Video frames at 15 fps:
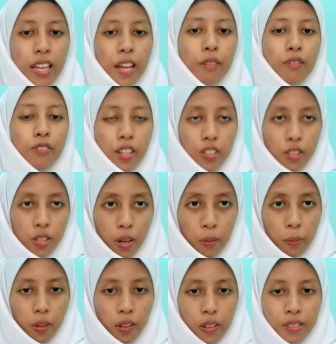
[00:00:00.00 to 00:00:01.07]
and
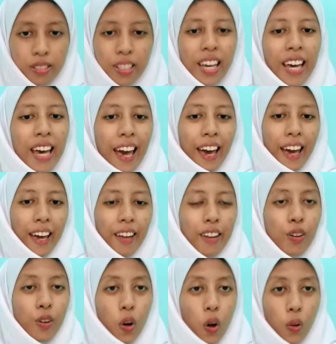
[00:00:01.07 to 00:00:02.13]
vegetables in a
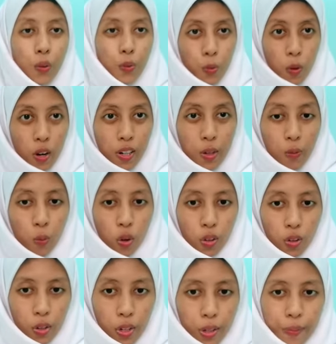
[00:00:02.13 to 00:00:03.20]
cold running
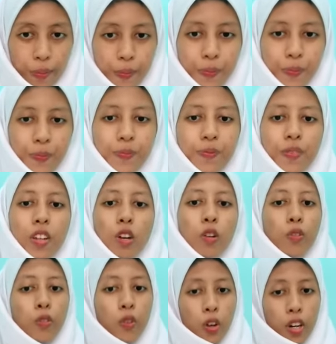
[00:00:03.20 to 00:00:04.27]
water.
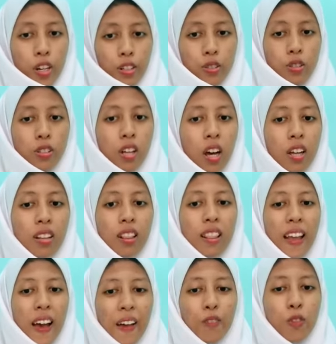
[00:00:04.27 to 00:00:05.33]
4. Do not
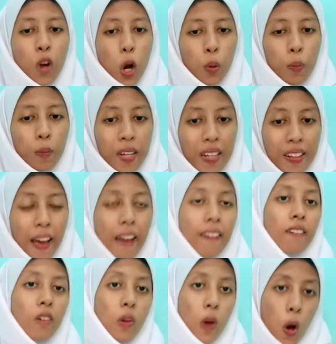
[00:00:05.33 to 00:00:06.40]
let raw meat
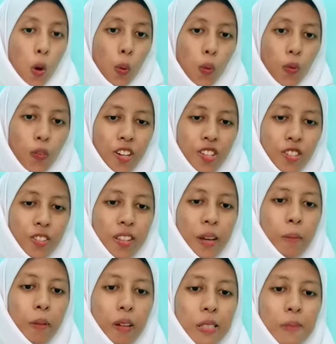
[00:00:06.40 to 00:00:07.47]
and raw
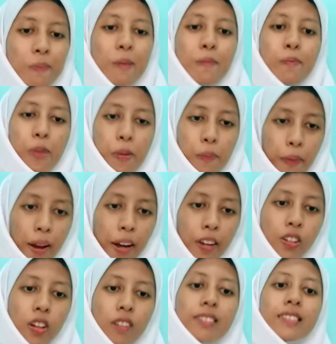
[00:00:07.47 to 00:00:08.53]
vegetables be prepared
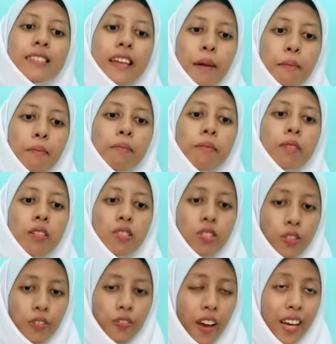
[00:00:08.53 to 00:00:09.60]
on the same
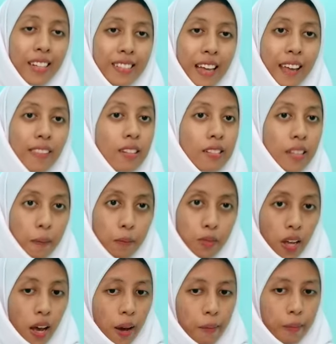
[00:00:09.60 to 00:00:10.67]
surface at the same
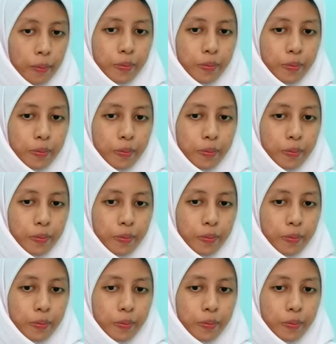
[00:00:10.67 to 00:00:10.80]
time.